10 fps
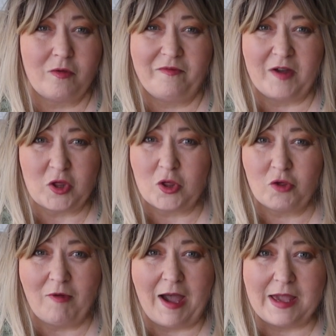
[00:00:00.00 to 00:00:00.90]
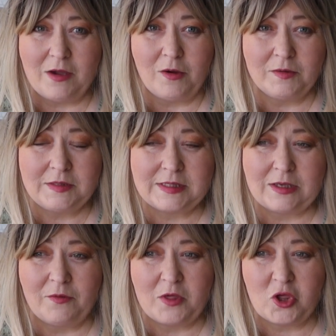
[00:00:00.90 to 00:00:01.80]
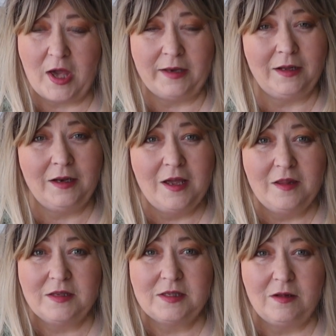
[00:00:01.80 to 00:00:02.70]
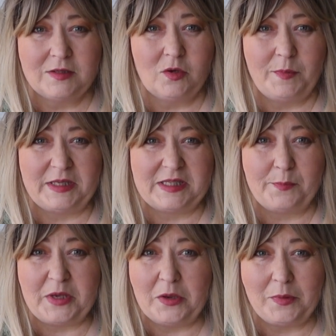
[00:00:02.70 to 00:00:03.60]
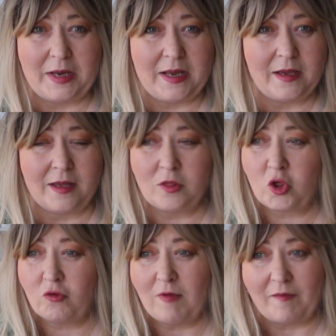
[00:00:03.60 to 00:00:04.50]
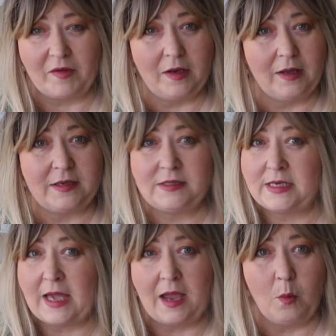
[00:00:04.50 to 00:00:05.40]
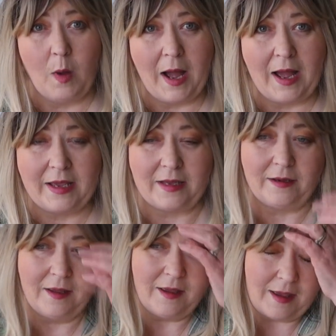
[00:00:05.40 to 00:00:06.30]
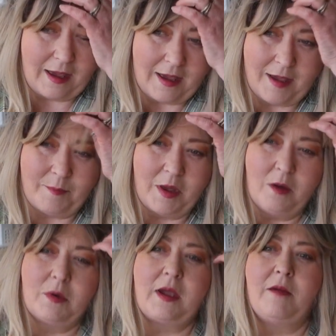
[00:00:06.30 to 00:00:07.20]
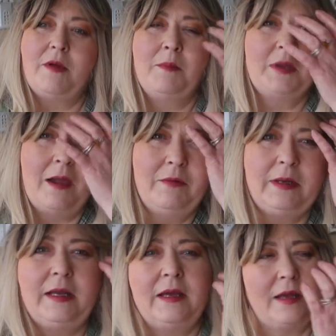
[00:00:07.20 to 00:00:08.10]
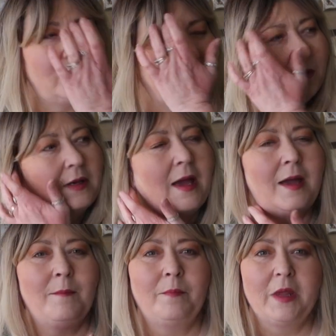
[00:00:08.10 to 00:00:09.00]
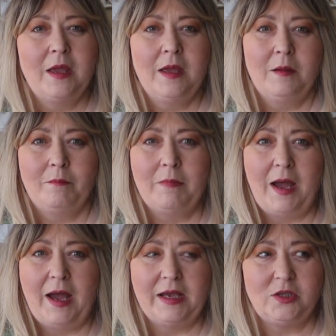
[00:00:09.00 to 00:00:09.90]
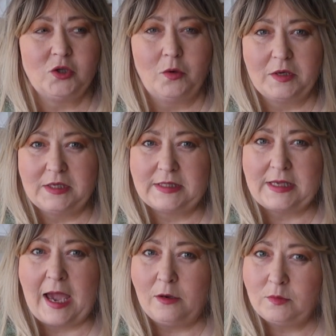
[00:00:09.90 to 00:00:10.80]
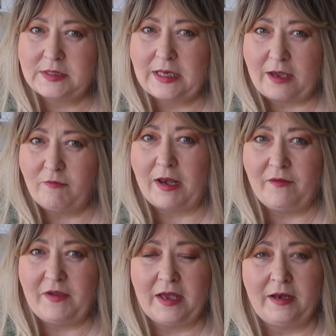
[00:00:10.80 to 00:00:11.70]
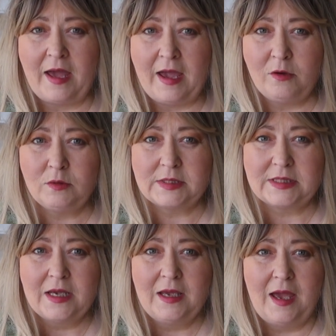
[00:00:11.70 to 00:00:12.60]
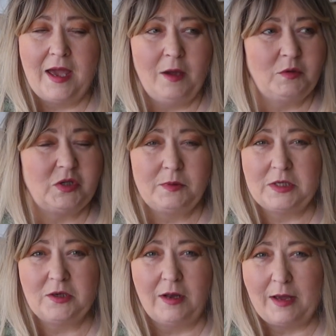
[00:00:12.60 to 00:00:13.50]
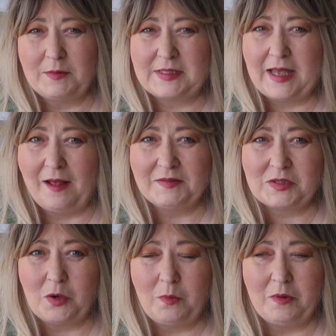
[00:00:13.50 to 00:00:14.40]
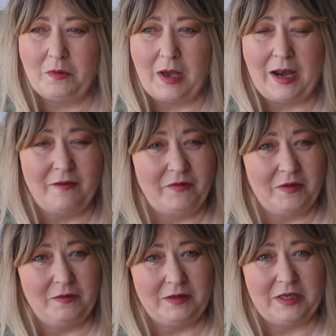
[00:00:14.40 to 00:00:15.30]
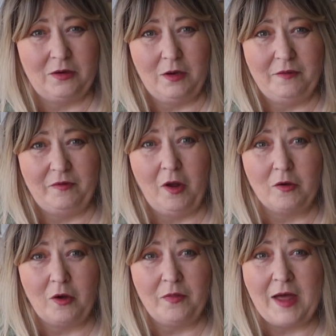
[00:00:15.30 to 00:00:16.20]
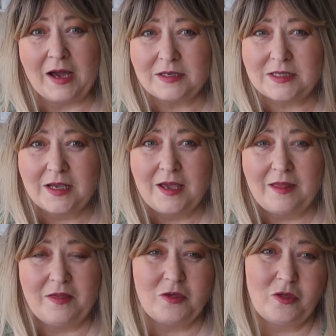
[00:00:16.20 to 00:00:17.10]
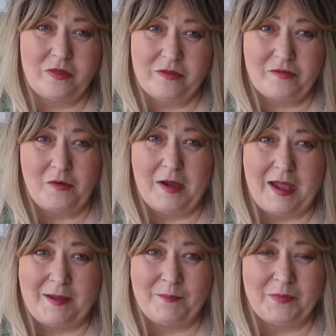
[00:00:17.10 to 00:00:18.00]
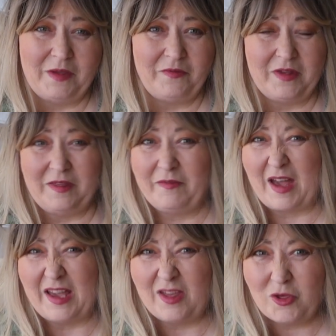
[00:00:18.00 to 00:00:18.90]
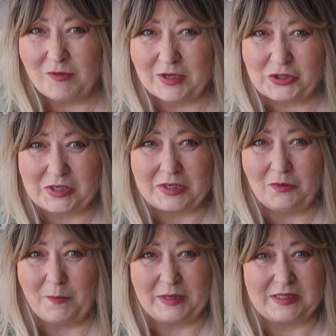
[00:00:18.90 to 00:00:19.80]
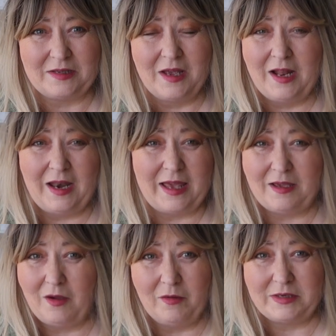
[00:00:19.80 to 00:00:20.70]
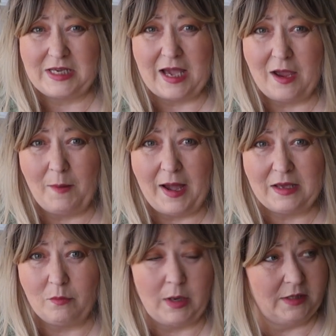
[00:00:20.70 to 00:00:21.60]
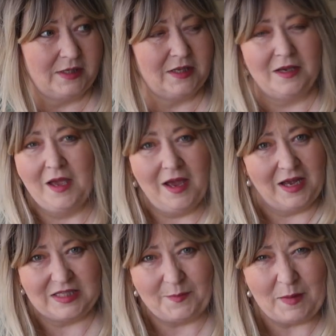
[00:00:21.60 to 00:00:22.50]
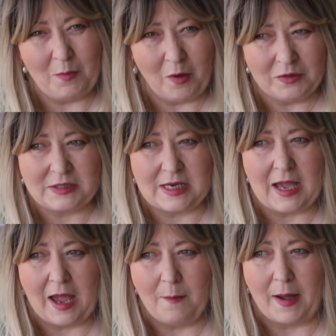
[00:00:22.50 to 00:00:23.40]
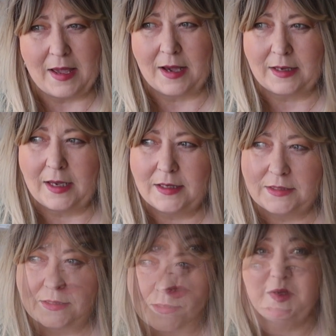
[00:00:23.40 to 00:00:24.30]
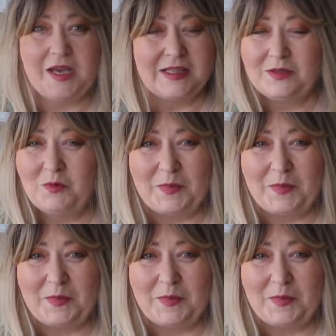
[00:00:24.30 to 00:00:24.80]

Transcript: fashion try-ons on the channel, there's also bits of beauty and travel and D I Y, and um, we're cu I'm currently doing um, my daughter's house, like renovating a house. Uh, we're doing it all ourselves, so we're, I'll have a, you know, a vlog on that. The So um, if, if that interests you, you know, a bit like D I Y, well, it's a, it's a bit more than D I Y, I guess. So yes, it